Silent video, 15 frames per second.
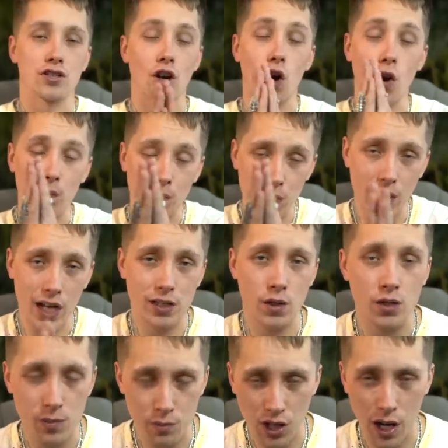So hopefully you guys go
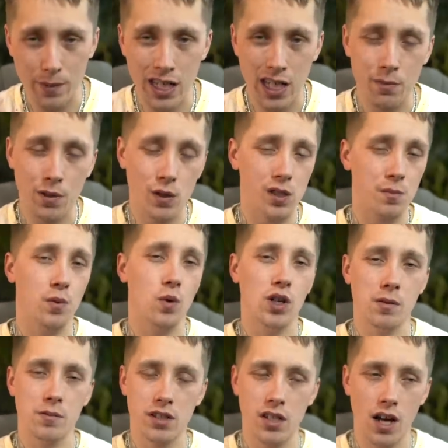subscribe to him, go
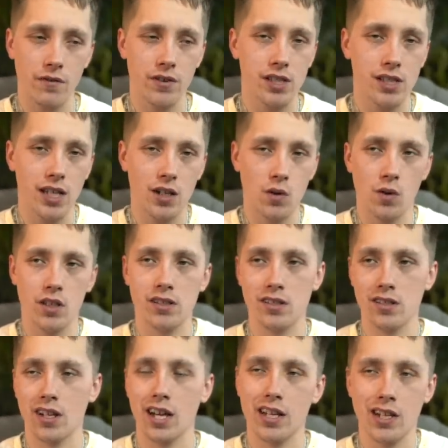support him, because obviously I don't
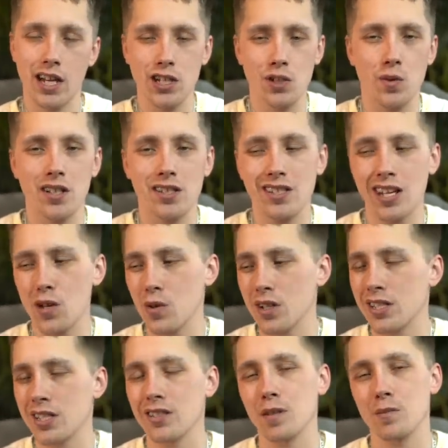want, I, I just want to, I don't
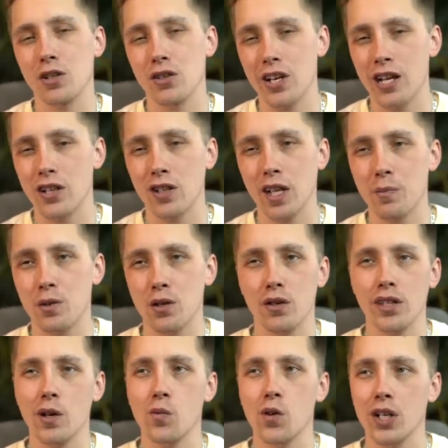want to see some creator like put
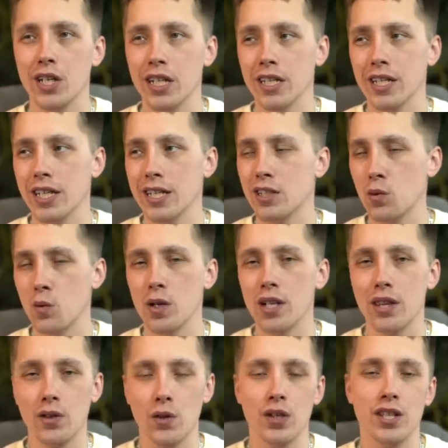all that work in, get
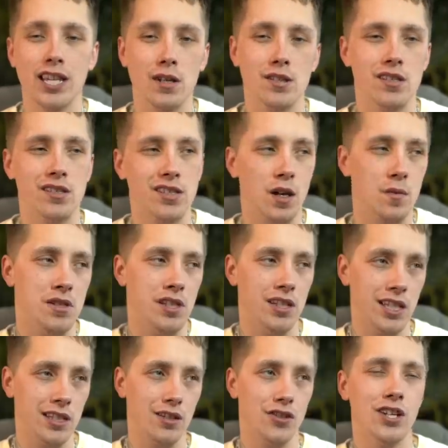20, 30,000 subs, and
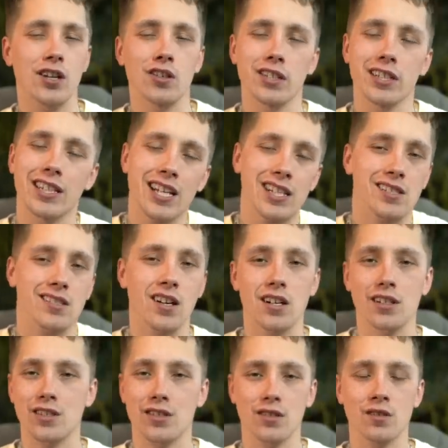then get their channel leave. That
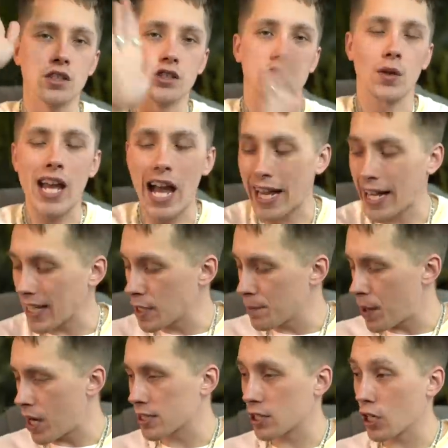sucks, dude. So yeah, I got the
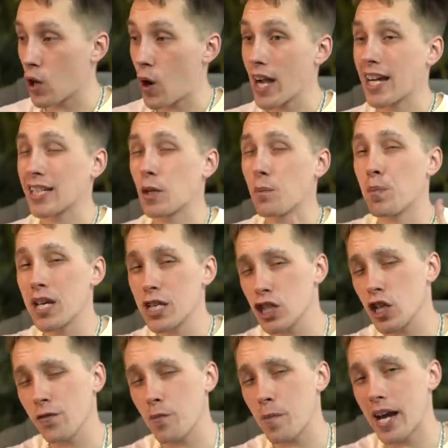box logo, I got the
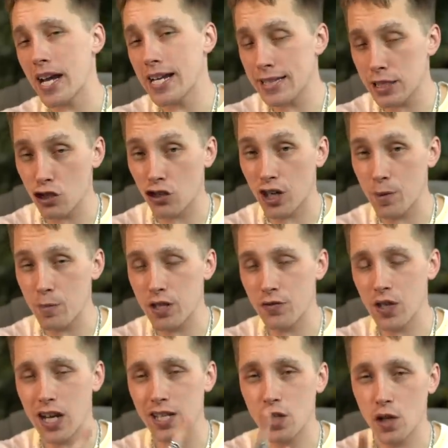picture from my Instagram, which if
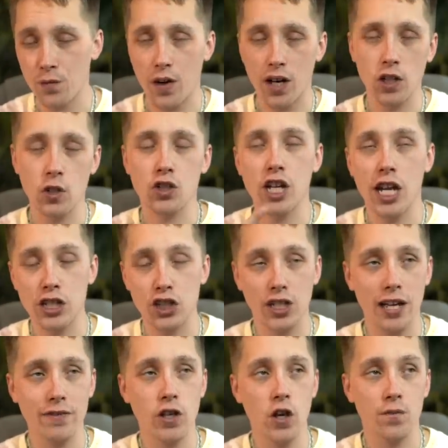you guys don't follow, change your
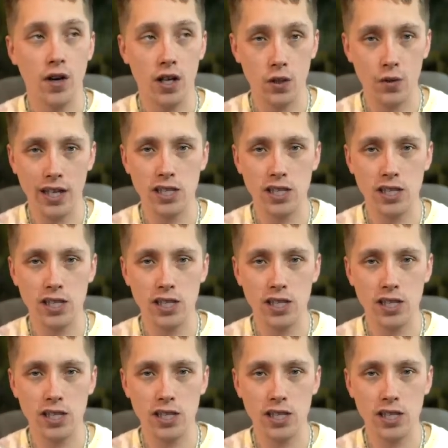life, go follow.